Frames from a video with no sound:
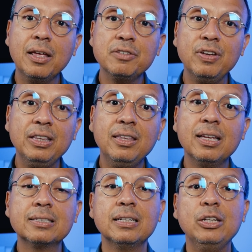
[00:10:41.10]
units
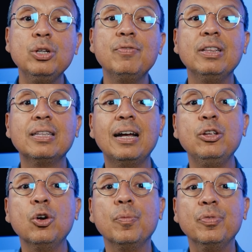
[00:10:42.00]
sold and an
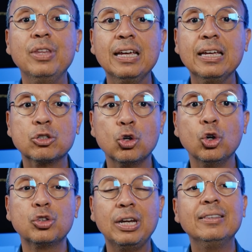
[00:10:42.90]
inventory of only
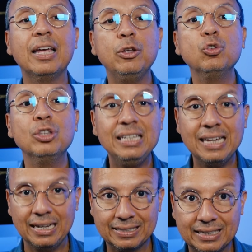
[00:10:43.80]
31 days,
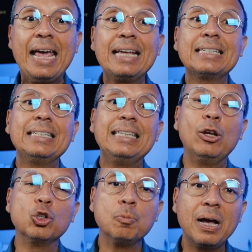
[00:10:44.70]
it's one of the
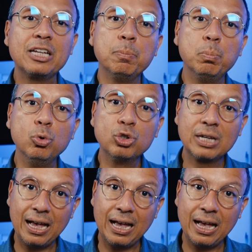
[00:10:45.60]
most sought after.